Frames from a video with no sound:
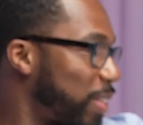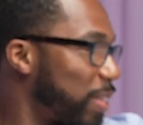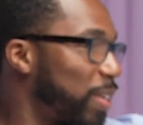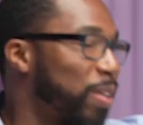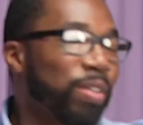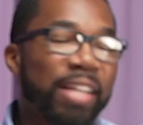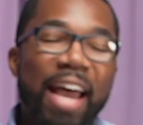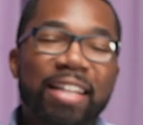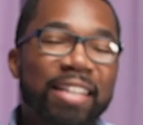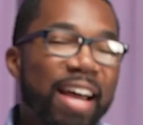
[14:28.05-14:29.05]
Yeah.
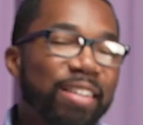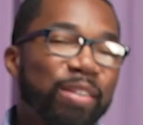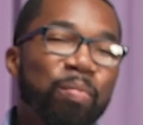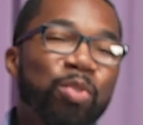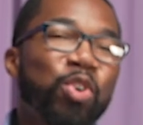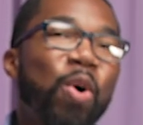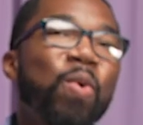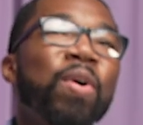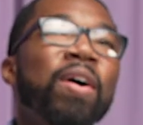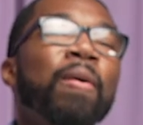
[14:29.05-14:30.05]
That that's a, so